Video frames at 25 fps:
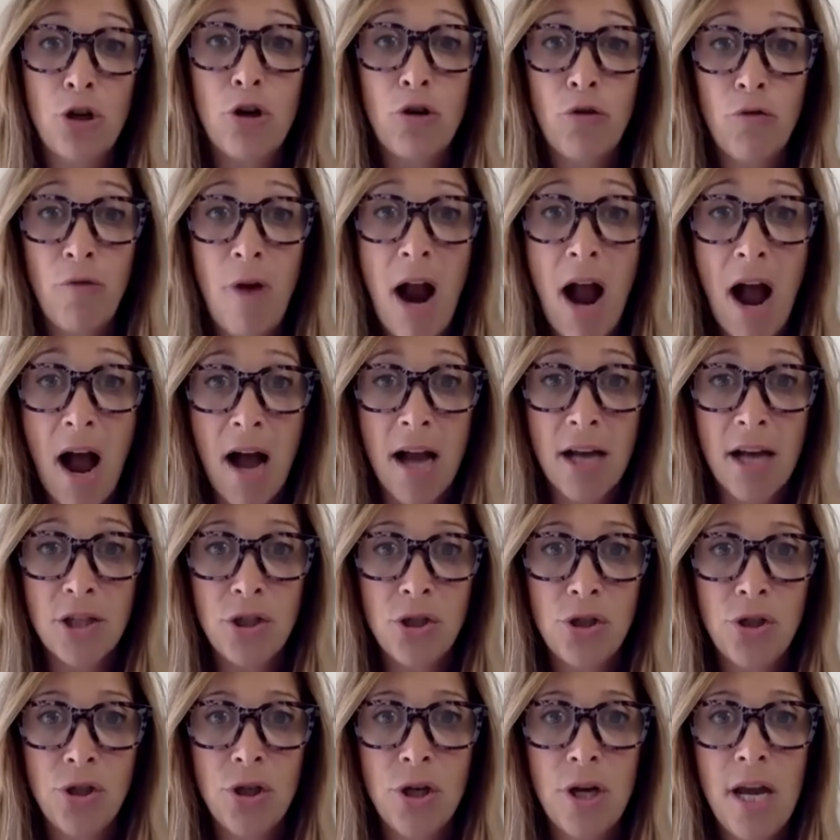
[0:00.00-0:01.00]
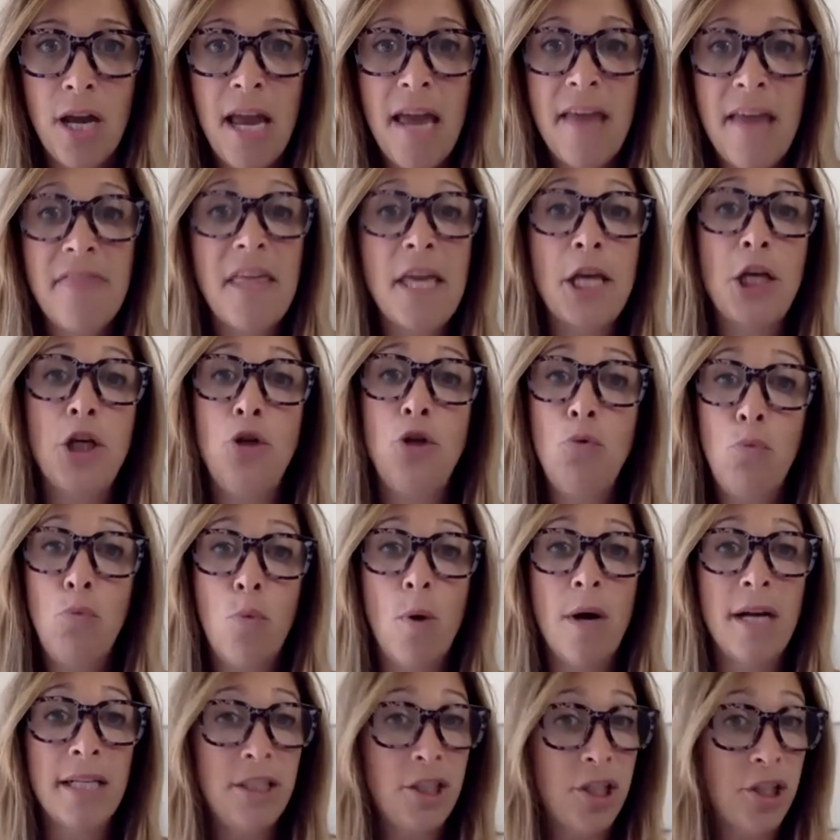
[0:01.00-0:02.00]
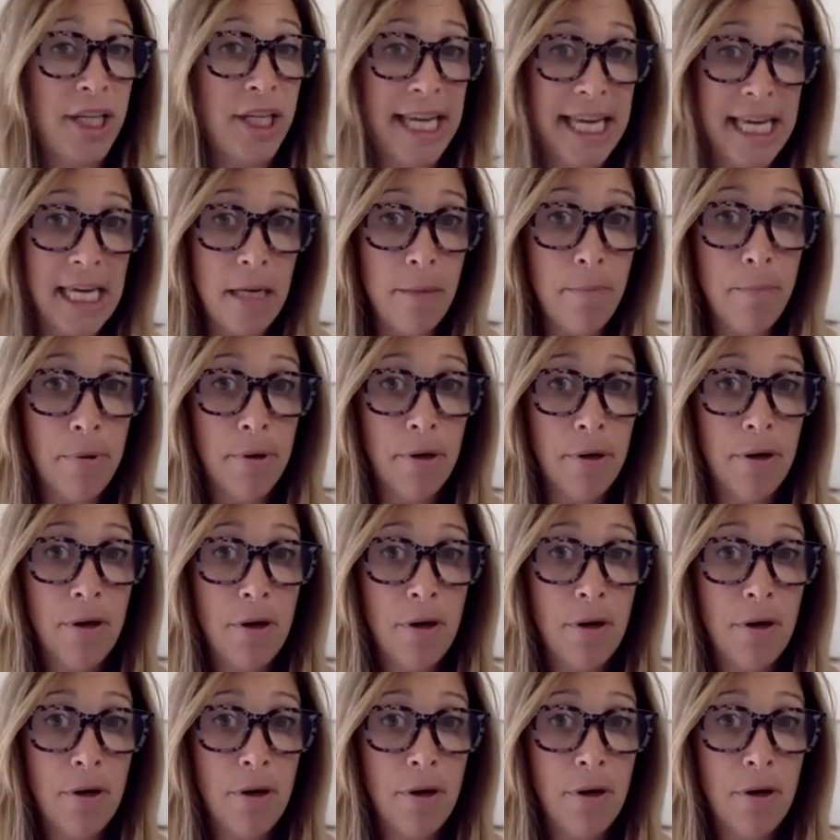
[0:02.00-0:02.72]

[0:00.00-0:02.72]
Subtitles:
garage that you want to keep,